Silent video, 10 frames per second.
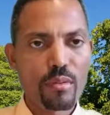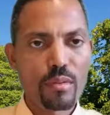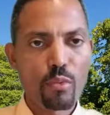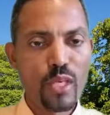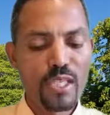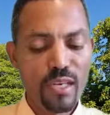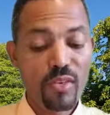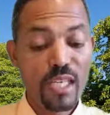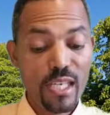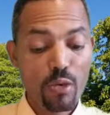
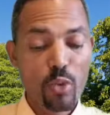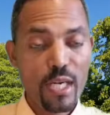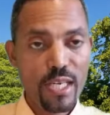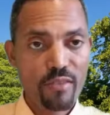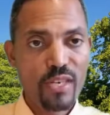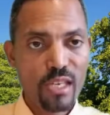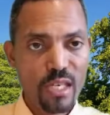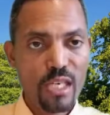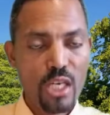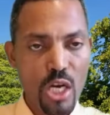we definitely
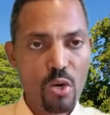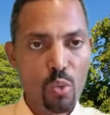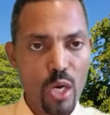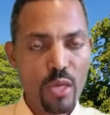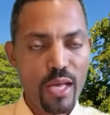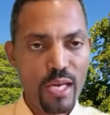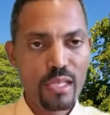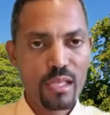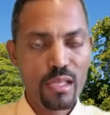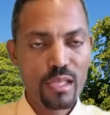know where that
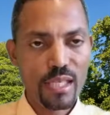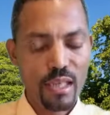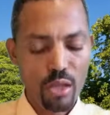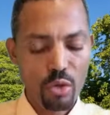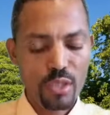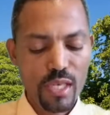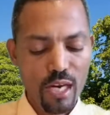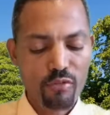thought comes